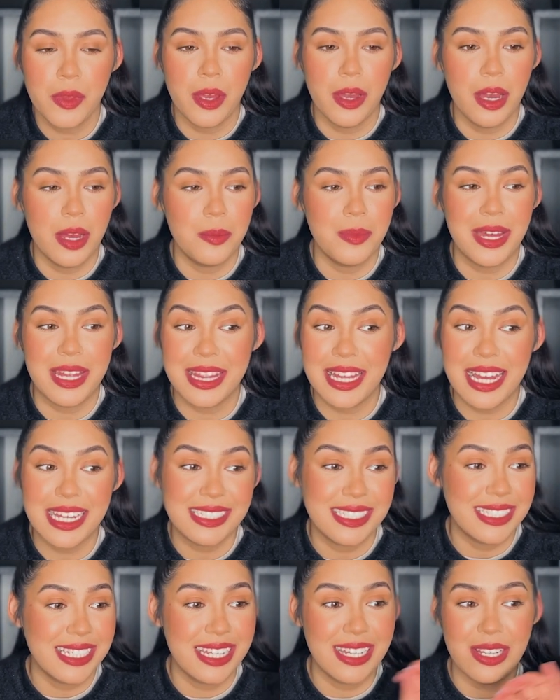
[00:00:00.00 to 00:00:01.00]
And
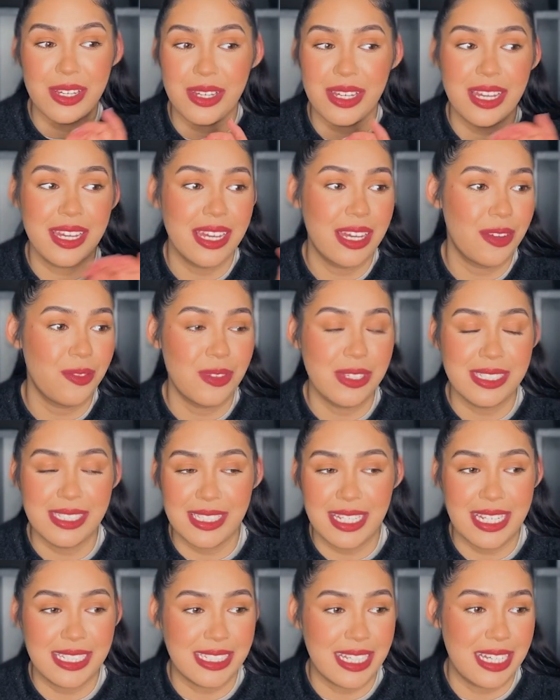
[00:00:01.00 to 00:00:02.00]
that's if he
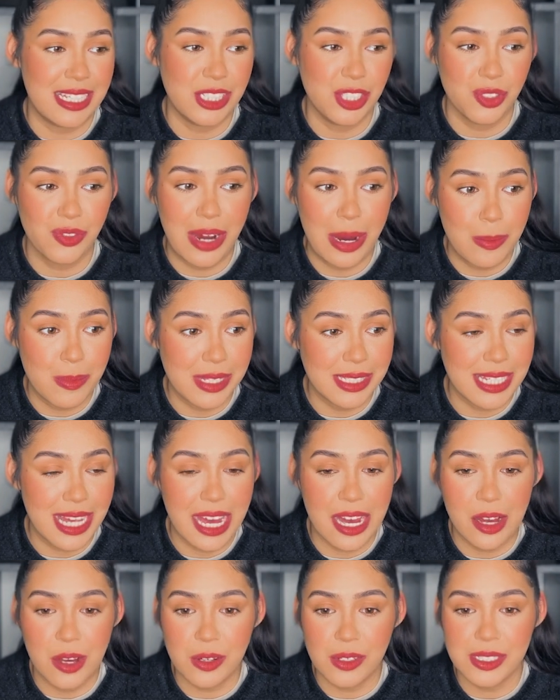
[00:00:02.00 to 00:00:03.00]
stays at his grandma's
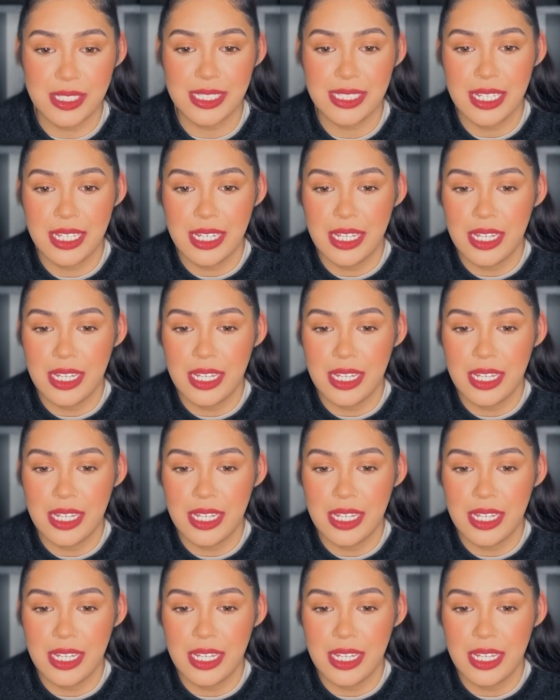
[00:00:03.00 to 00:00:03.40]
house,